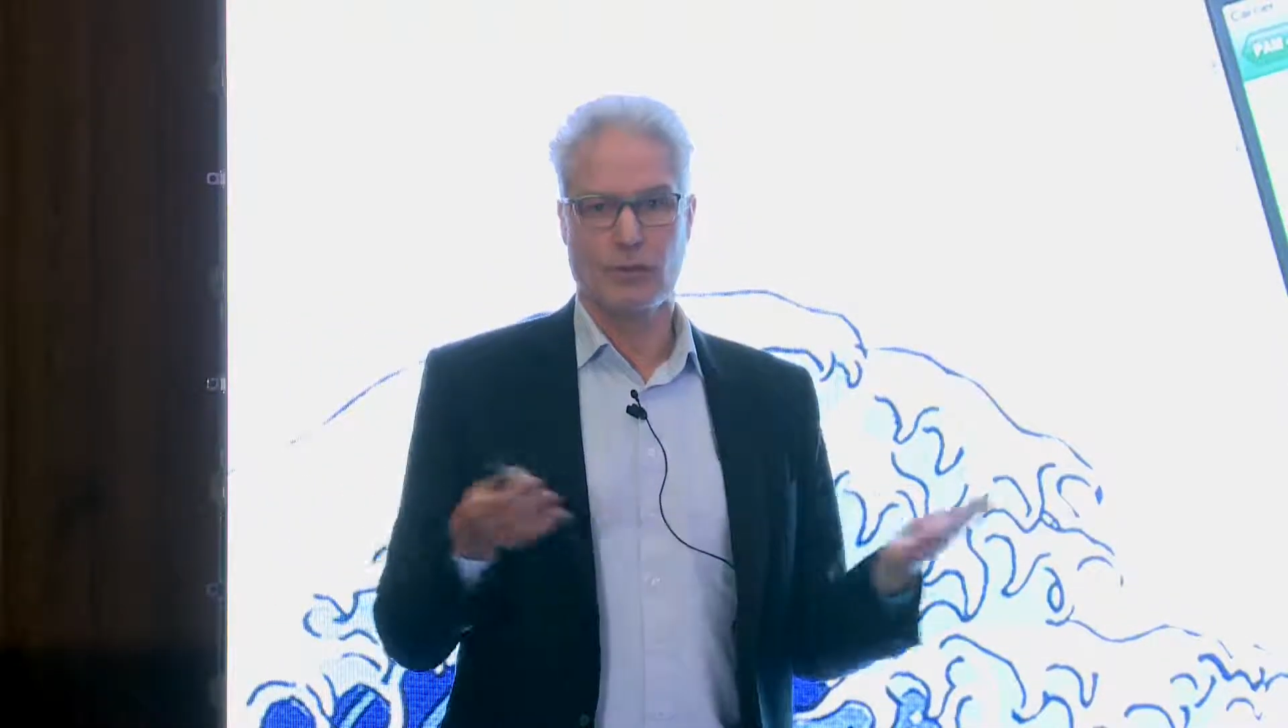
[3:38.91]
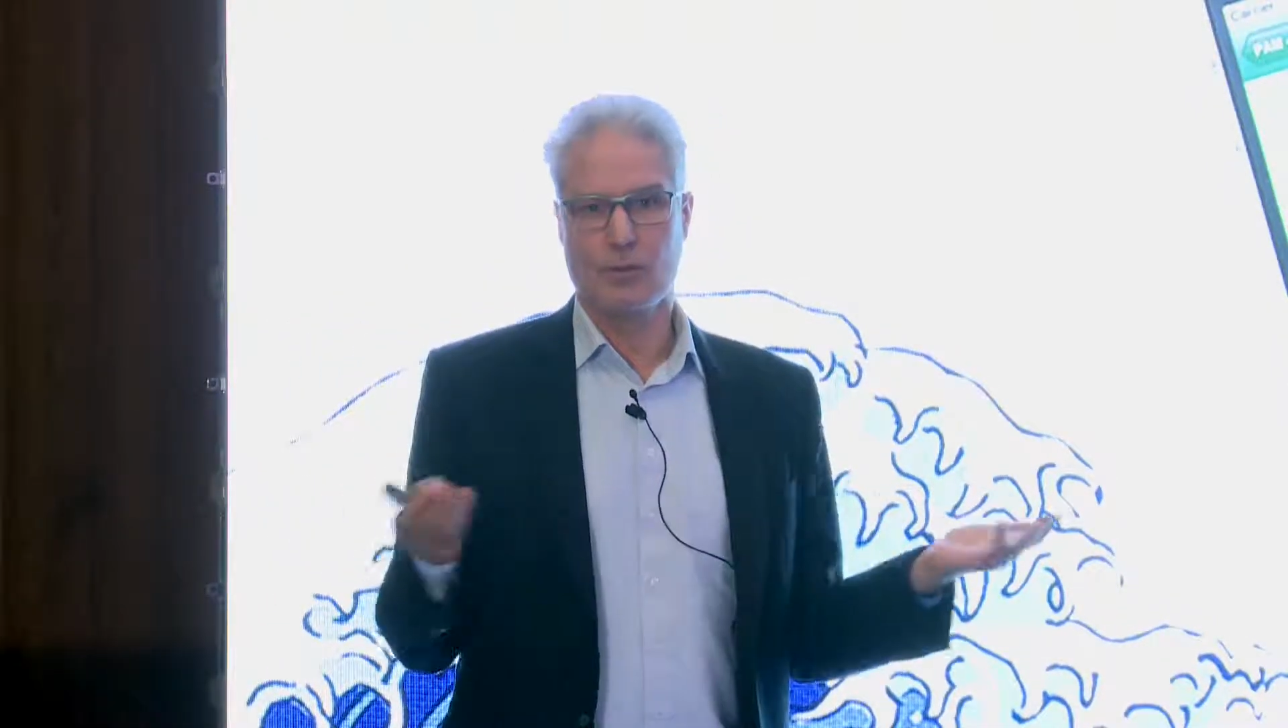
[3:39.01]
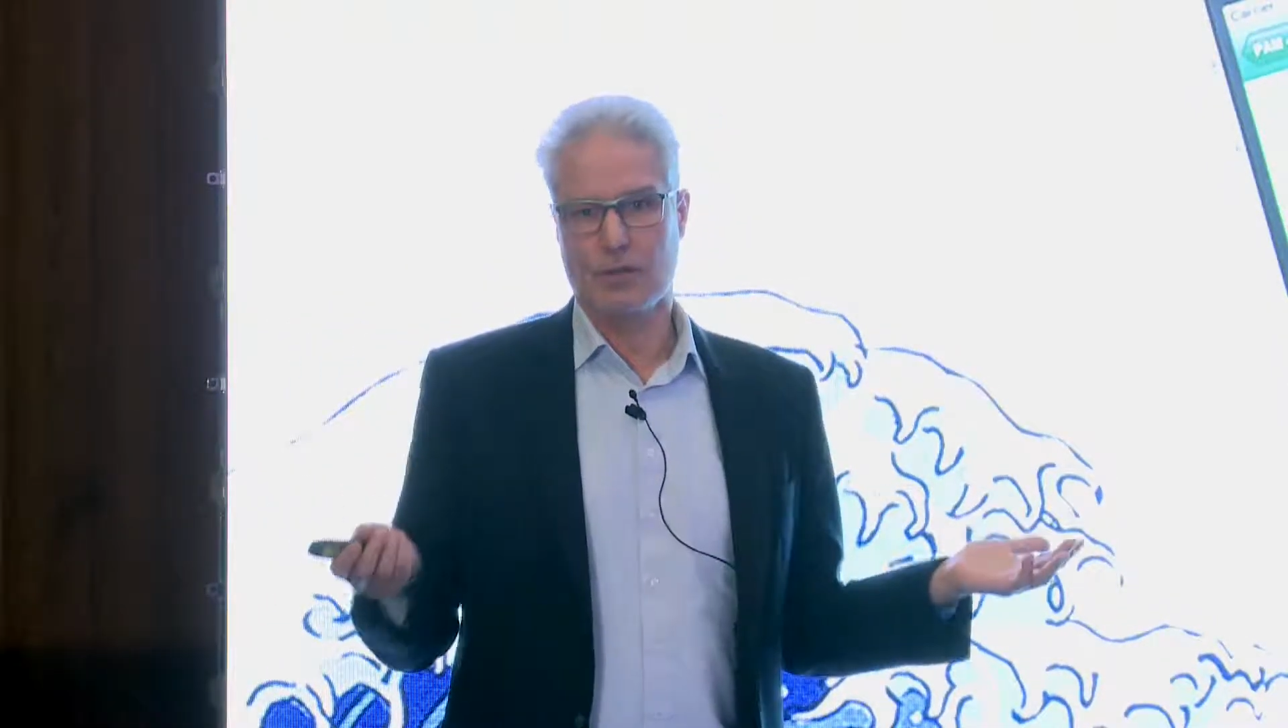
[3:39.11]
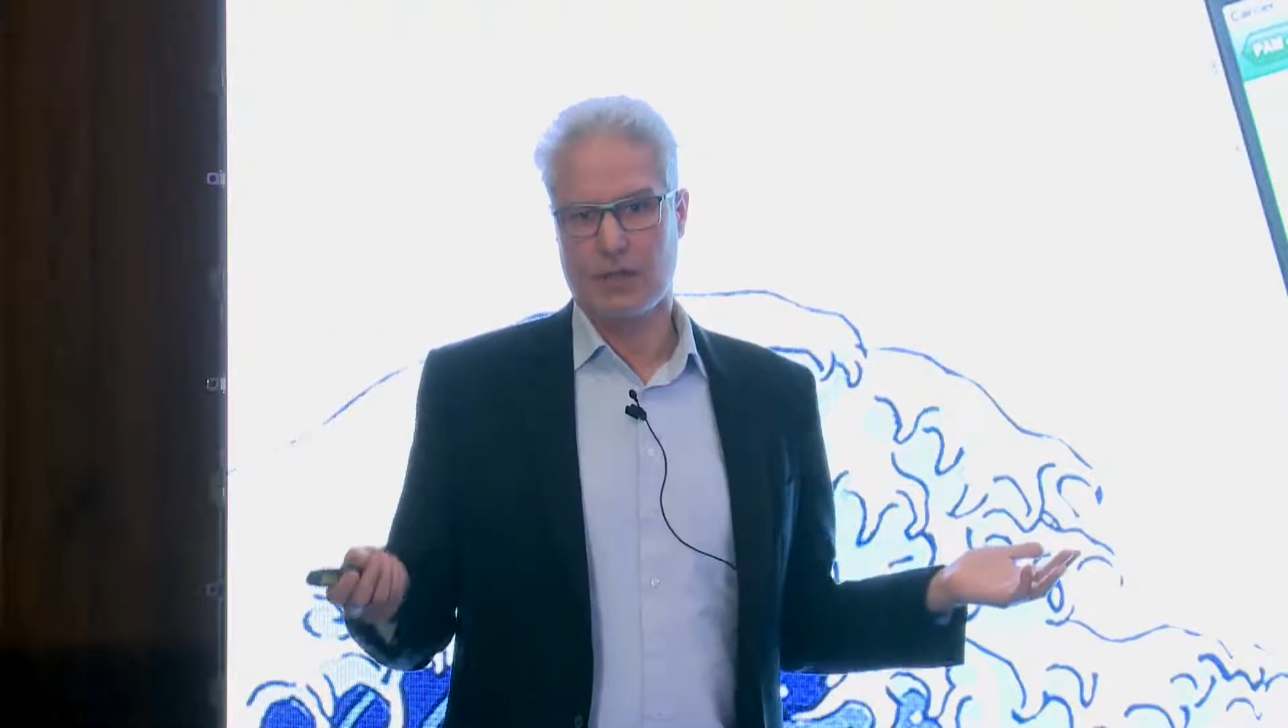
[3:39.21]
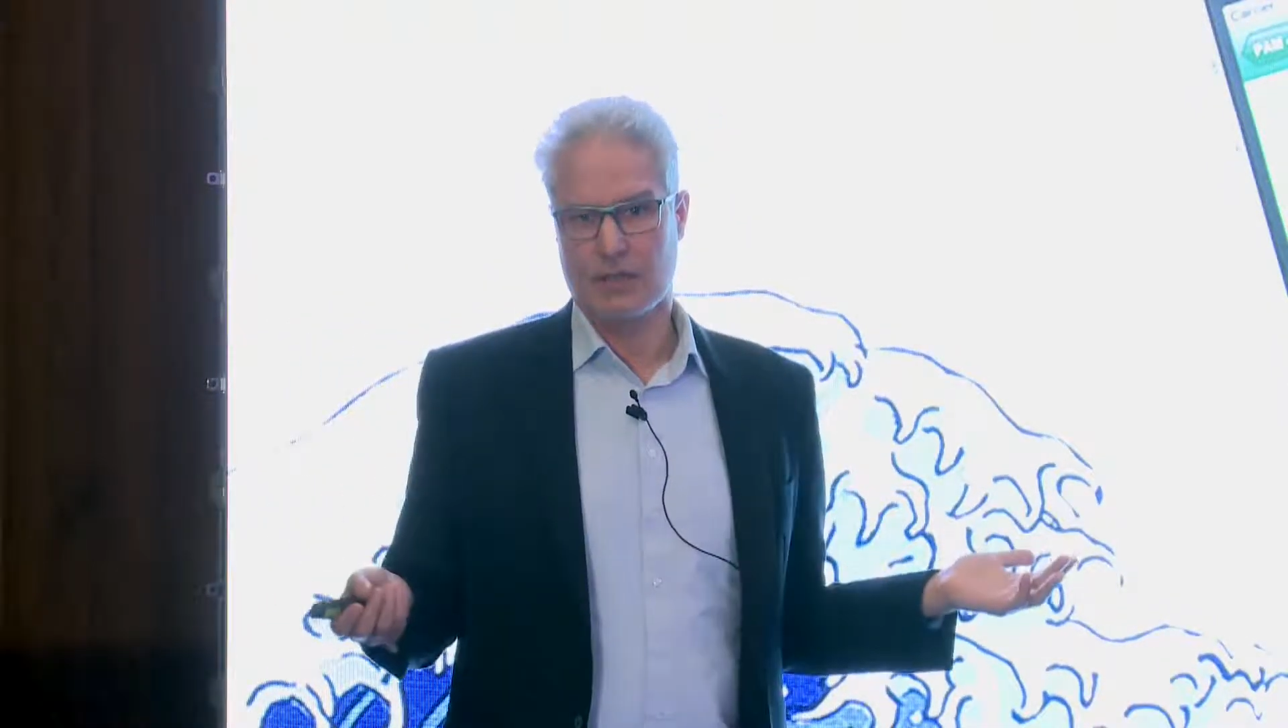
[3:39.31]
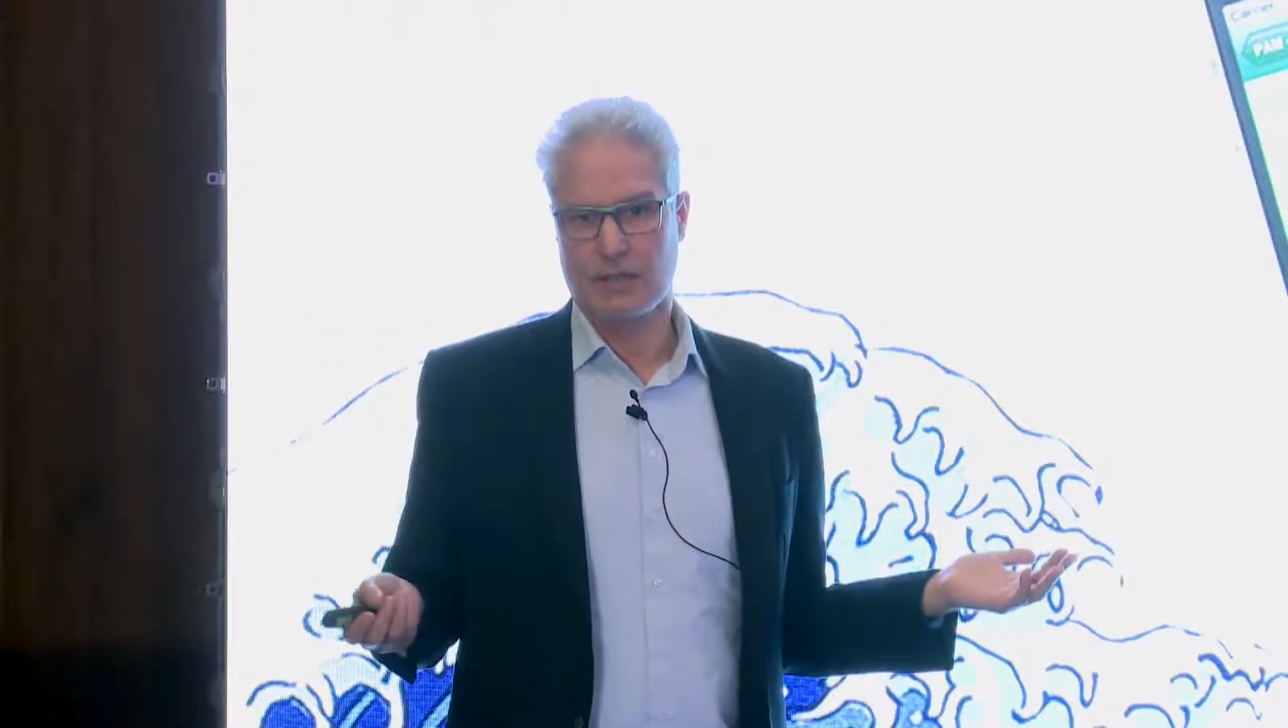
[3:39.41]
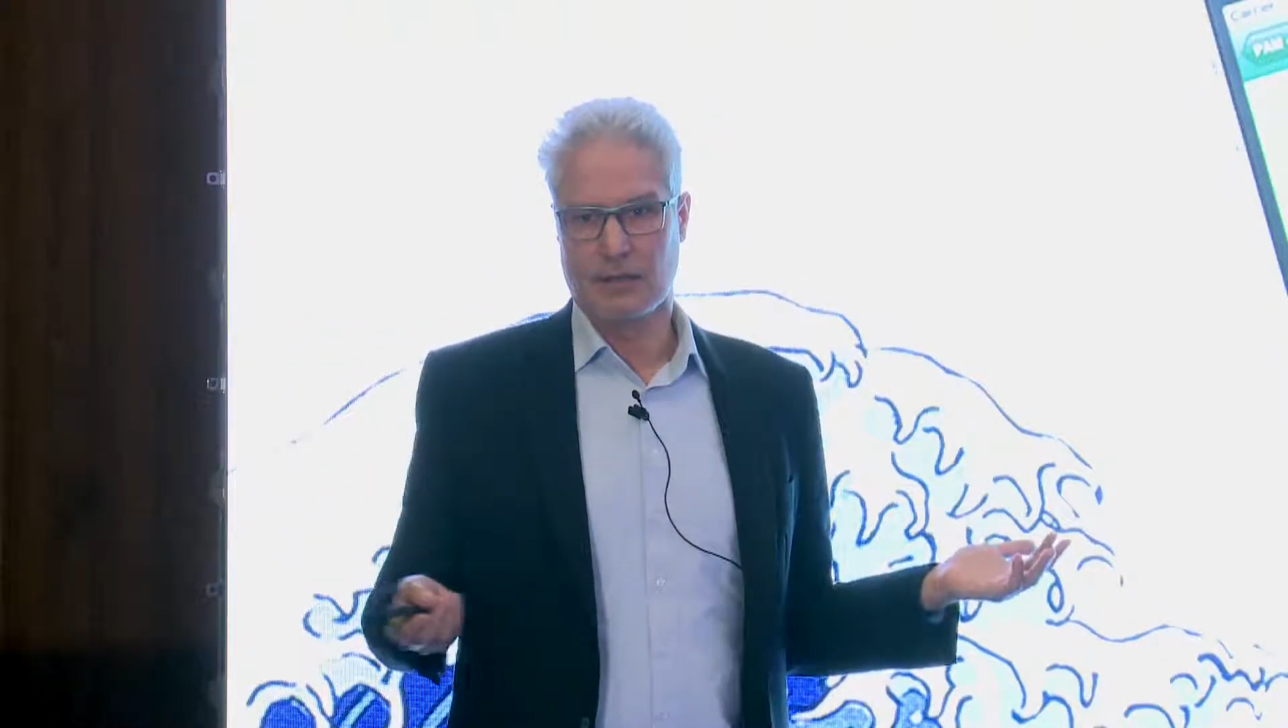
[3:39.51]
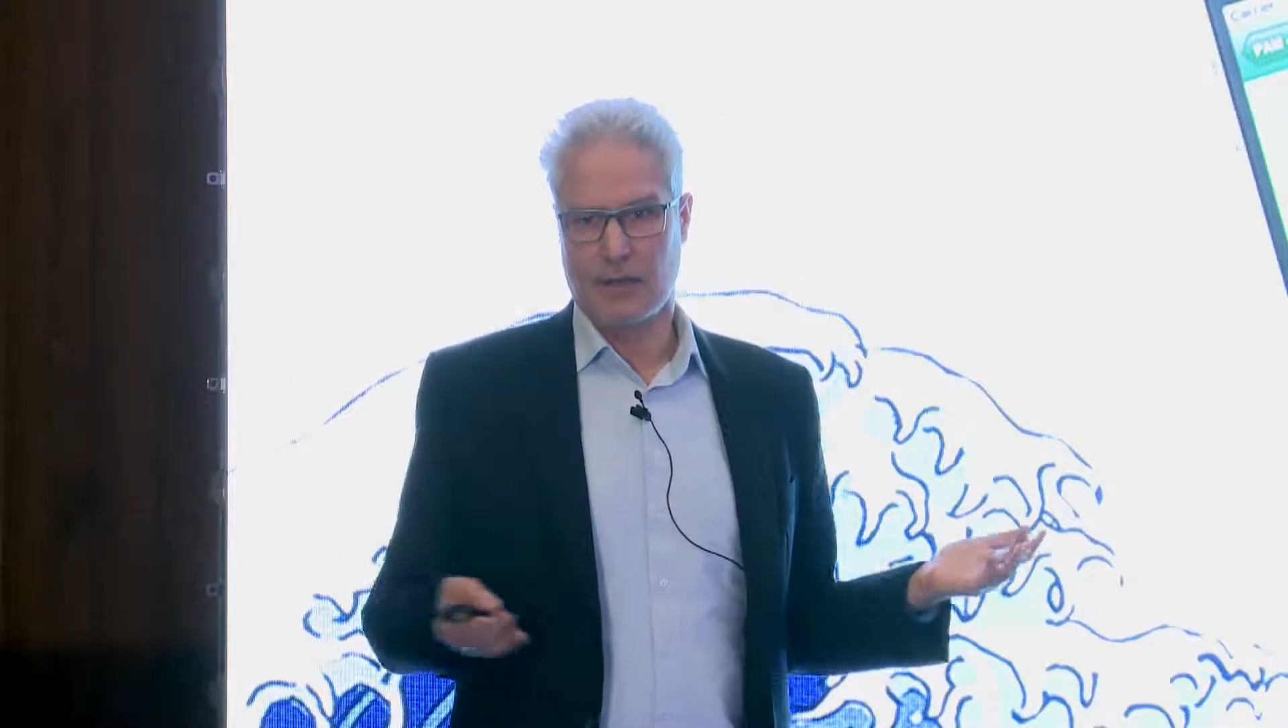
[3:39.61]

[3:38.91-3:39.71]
use it,